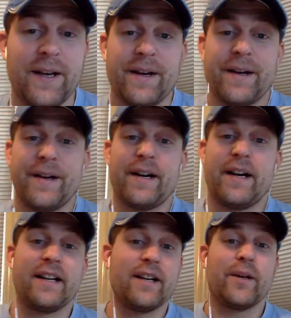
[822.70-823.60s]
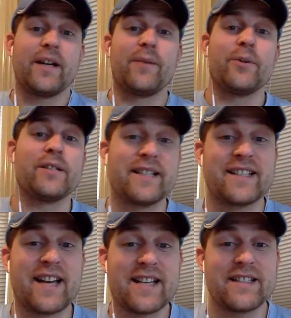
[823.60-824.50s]
And again, we ended up with 6
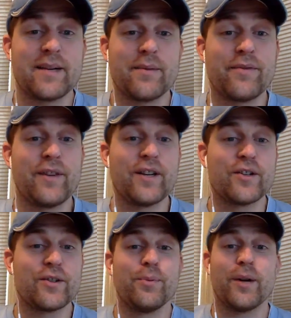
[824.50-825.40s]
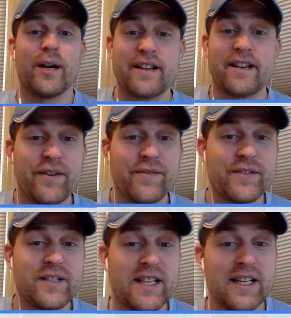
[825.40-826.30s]
guys in double figures. Bryce had
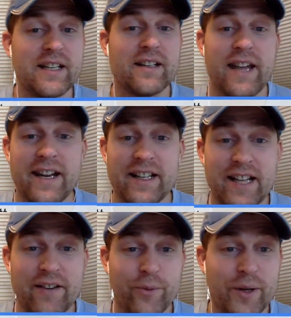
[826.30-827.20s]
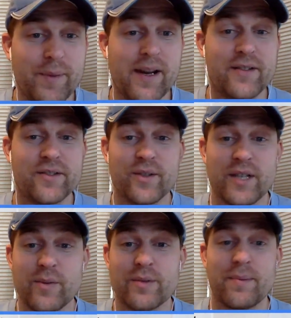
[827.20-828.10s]
15 and 11 rebounds, so
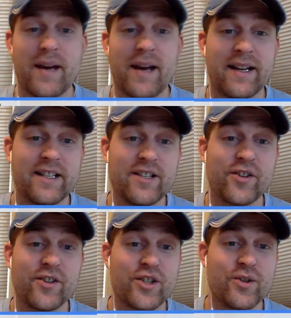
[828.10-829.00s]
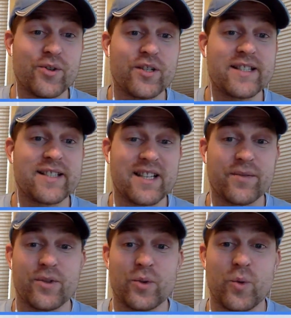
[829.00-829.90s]
he was back. Did you shoot just 6
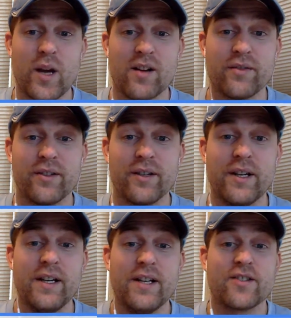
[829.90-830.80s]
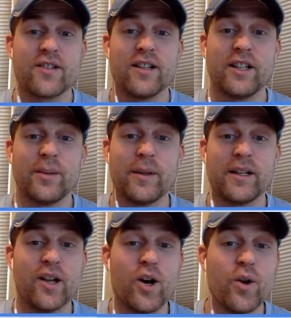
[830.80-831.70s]
for 12, so a little bit
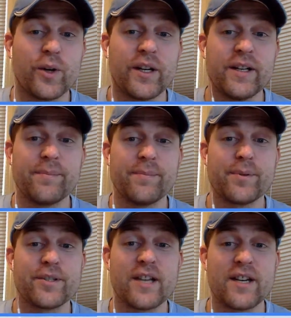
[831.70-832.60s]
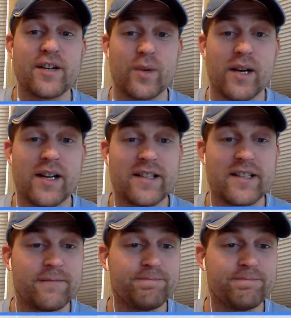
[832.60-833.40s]
low for him percentage-wise.